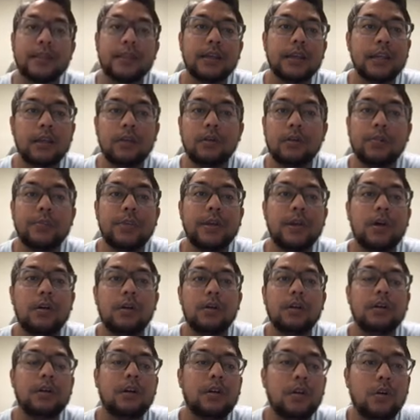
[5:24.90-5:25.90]
it will be
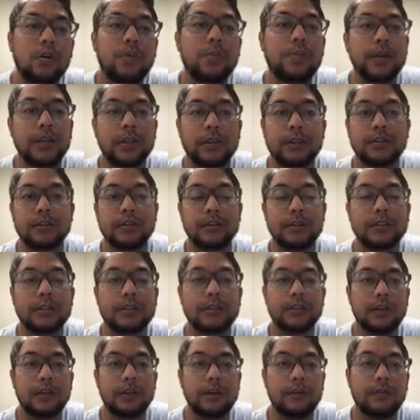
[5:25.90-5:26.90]
opened
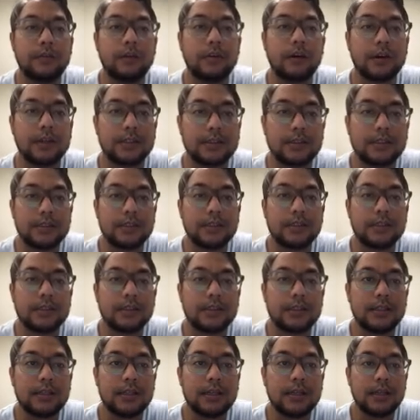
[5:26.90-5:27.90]
for us,
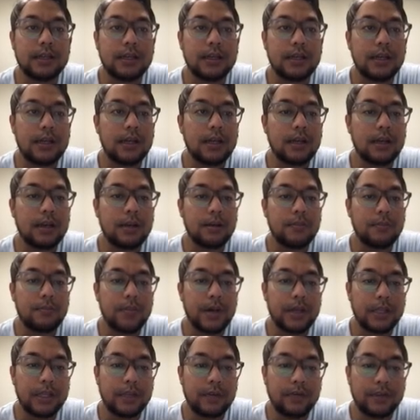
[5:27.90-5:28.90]

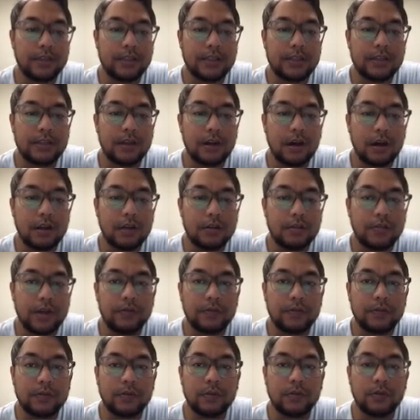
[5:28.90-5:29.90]
but if it's not, we
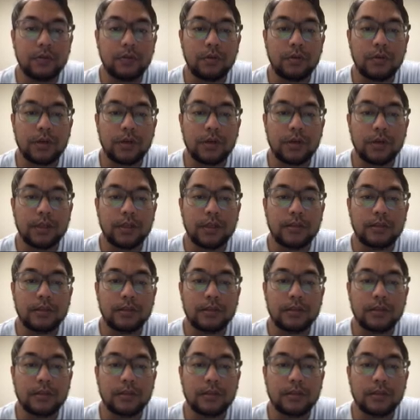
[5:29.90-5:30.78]
have to download it